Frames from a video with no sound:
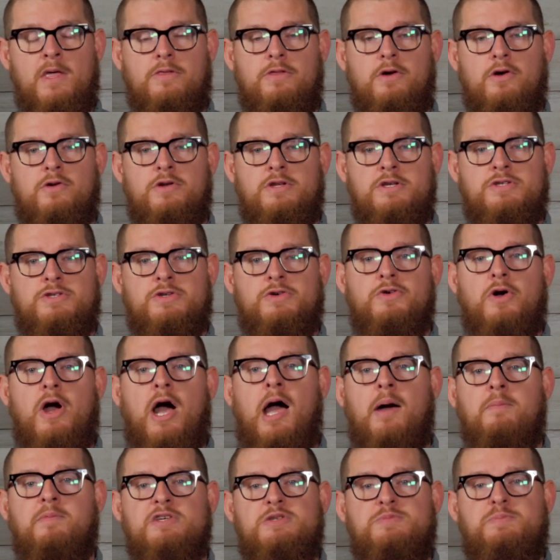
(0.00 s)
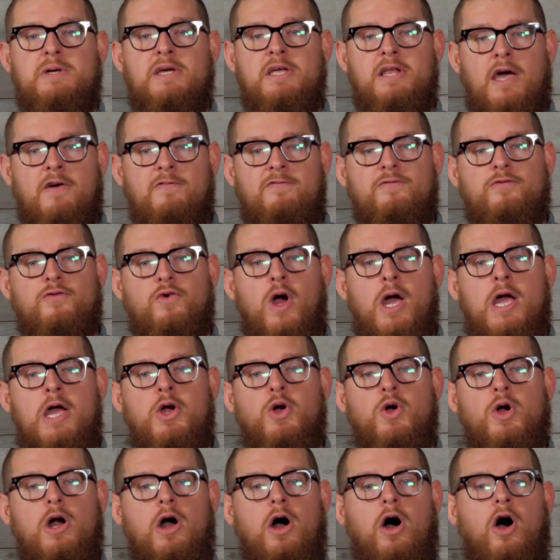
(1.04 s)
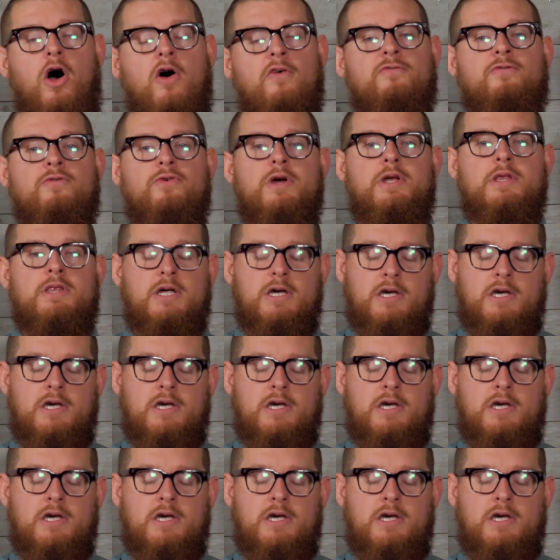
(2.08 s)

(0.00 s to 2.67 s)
they're described as being a fragrant offering.